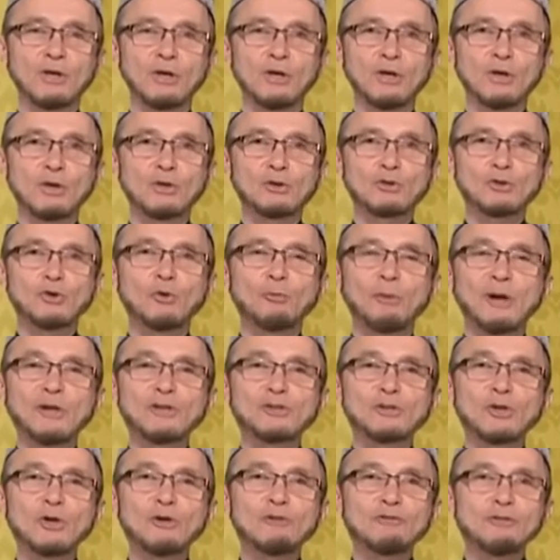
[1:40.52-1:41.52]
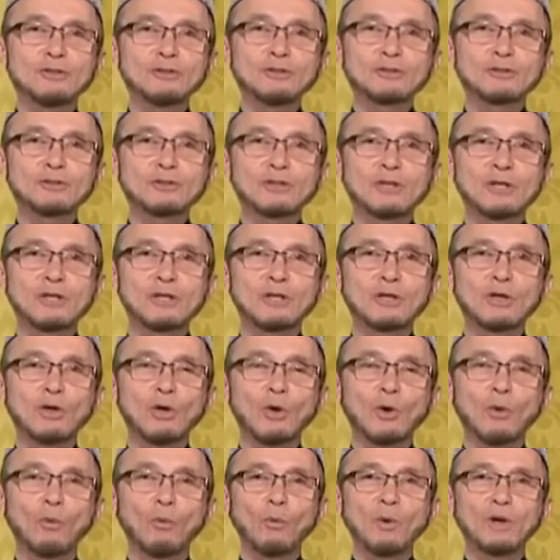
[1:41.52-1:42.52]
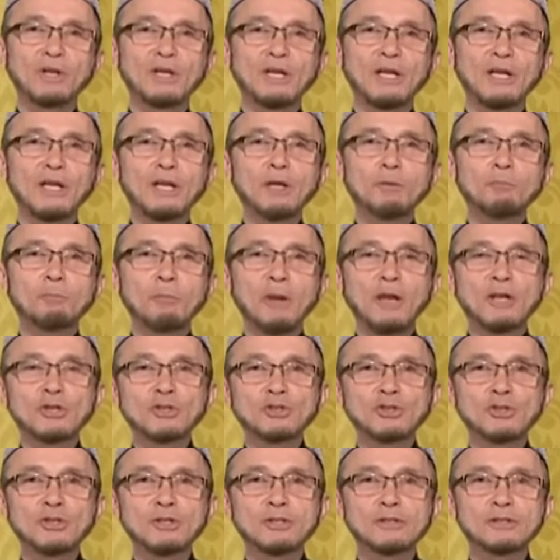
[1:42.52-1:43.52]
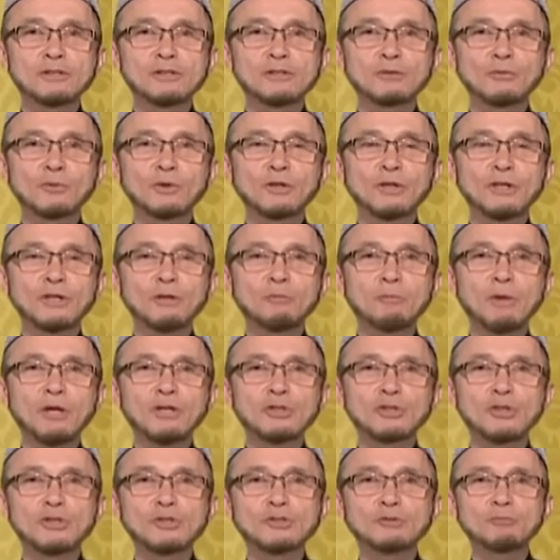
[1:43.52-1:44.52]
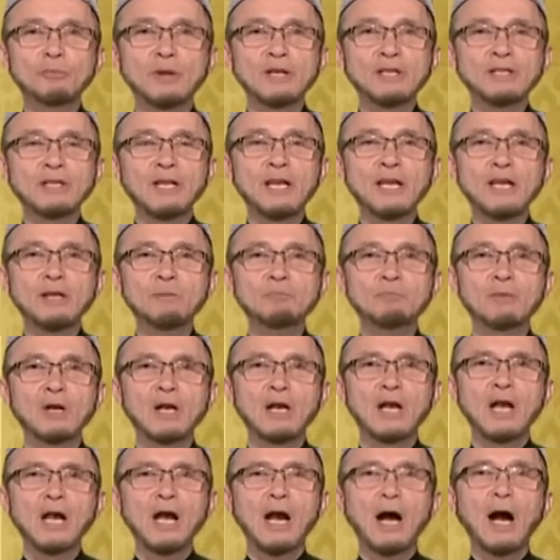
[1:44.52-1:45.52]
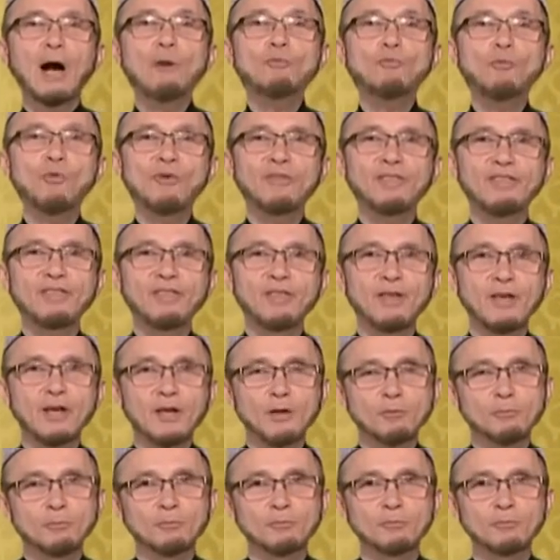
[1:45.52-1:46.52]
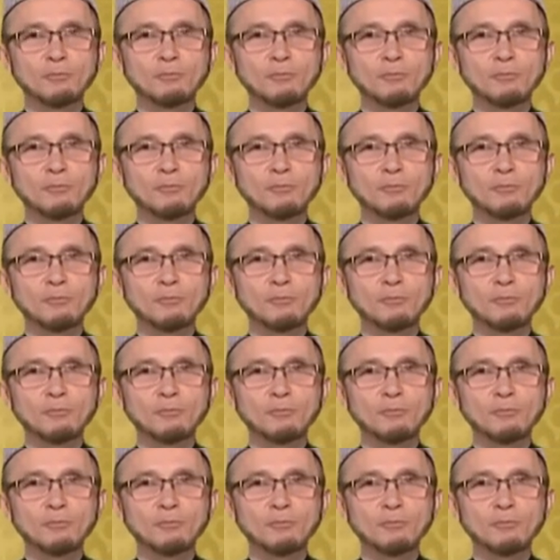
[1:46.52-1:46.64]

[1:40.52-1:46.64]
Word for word: So my servant, when he mentions, when he mentions my name, I'm with him.